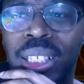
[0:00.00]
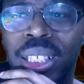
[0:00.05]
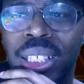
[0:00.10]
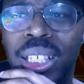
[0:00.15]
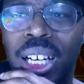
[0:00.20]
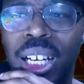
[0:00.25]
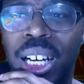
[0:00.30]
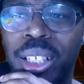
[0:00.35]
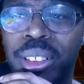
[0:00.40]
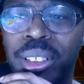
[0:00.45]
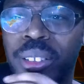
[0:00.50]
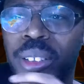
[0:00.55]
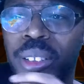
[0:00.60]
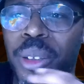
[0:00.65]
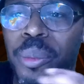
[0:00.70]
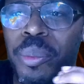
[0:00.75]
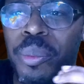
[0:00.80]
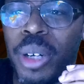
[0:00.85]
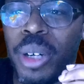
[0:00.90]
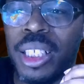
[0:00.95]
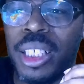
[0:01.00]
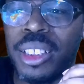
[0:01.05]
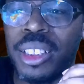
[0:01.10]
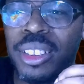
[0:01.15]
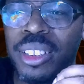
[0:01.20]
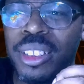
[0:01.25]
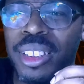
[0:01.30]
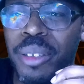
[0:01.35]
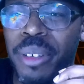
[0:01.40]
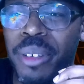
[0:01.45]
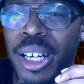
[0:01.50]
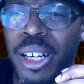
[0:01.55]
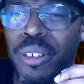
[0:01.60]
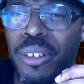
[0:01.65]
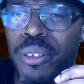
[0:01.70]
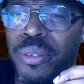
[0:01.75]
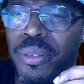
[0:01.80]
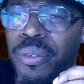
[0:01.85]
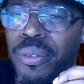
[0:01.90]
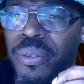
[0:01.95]
I mastered about
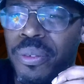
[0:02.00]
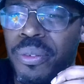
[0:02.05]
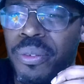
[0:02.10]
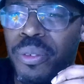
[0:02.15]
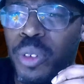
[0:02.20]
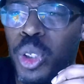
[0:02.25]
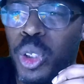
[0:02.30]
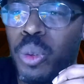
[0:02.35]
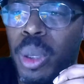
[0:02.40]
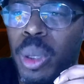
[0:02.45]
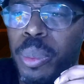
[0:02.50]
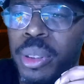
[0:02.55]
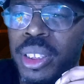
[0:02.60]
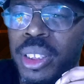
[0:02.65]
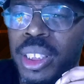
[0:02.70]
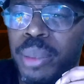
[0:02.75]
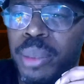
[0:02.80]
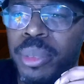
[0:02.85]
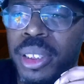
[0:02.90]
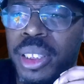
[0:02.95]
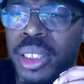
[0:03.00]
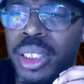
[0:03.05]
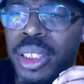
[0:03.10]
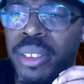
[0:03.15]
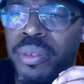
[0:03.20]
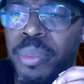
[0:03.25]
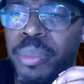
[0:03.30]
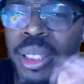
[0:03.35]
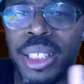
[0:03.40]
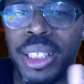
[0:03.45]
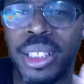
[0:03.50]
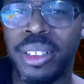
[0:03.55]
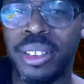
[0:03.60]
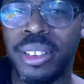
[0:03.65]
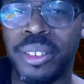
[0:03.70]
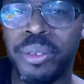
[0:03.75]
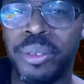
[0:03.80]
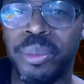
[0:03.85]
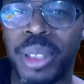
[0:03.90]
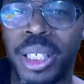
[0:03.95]
four weapons, I believe, by the end
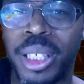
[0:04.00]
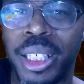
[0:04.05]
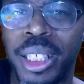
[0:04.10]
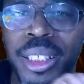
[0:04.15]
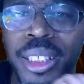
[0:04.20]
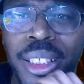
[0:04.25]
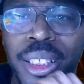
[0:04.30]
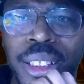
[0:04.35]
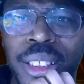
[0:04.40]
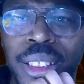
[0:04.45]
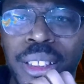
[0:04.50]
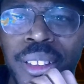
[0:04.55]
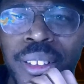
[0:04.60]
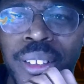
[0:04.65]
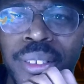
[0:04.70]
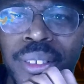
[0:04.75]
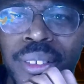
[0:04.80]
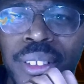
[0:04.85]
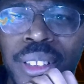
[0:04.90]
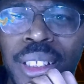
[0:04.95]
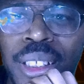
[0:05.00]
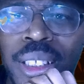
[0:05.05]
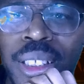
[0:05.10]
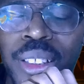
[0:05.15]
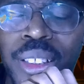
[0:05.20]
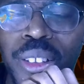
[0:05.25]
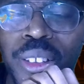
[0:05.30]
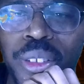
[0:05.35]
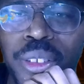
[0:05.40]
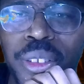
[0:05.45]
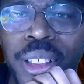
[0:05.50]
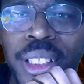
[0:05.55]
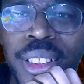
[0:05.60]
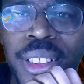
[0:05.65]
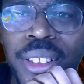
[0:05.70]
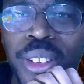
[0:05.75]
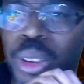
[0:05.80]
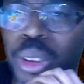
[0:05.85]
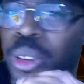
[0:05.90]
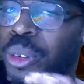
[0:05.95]
of my uh,
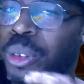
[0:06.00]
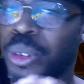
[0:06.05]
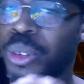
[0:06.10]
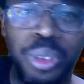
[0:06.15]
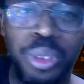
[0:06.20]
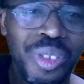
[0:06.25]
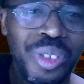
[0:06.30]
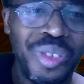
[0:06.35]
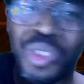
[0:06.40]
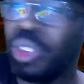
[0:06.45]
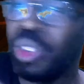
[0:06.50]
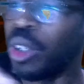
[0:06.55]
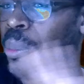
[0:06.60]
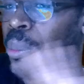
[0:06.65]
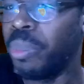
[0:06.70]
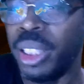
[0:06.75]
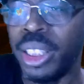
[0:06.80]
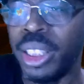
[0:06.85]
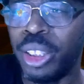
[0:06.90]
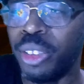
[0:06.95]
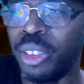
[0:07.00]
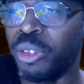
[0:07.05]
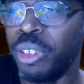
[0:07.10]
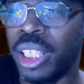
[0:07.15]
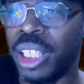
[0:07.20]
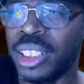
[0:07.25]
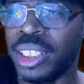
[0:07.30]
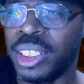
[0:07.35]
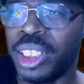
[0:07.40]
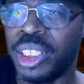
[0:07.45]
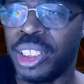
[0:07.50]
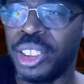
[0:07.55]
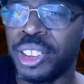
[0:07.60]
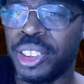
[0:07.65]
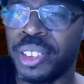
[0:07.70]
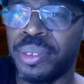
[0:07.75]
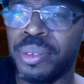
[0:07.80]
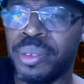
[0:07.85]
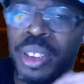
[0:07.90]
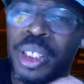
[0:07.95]
grind. So you've got plenty of
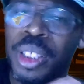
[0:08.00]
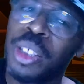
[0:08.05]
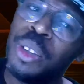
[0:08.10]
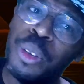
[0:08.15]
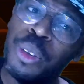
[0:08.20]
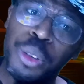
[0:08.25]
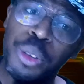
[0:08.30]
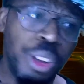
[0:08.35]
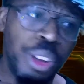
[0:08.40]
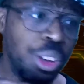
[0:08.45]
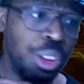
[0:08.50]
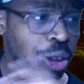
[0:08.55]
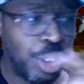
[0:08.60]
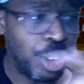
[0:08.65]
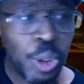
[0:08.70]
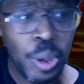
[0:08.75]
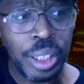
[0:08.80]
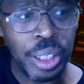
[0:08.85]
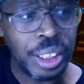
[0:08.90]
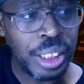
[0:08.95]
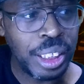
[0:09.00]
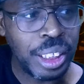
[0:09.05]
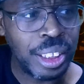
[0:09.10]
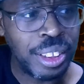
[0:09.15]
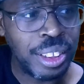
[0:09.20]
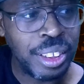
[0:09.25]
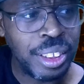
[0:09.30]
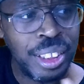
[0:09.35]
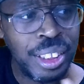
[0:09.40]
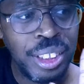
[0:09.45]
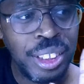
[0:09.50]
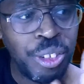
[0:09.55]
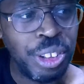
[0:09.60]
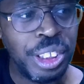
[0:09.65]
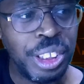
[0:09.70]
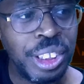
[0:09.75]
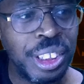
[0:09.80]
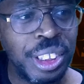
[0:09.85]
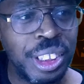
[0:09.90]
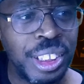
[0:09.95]
realization, or you can just go out there on
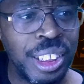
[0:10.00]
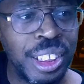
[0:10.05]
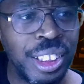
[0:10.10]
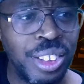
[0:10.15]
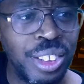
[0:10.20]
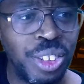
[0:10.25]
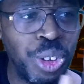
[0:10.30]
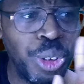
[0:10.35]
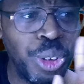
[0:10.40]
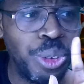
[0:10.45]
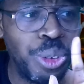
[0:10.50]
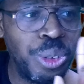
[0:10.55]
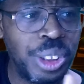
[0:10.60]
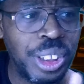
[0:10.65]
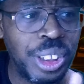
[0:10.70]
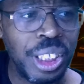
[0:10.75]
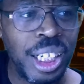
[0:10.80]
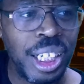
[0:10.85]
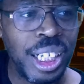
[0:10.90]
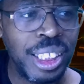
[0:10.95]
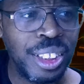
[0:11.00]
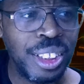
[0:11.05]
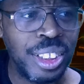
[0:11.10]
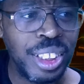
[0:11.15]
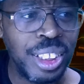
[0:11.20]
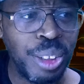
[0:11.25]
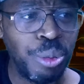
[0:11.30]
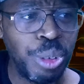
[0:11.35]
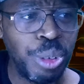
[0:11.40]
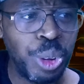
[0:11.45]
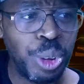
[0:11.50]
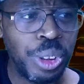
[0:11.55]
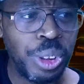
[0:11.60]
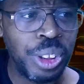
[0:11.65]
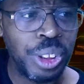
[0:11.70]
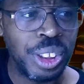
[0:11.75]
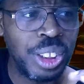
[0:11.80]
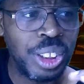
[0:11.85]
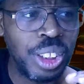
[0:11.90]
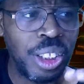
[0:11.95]
the internet, choose a guide to see which
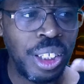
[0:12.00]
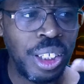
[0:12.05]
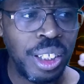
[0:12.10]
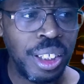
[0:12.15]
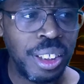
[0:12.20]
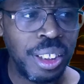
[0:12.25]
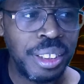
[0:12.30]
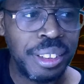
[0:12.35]
ones are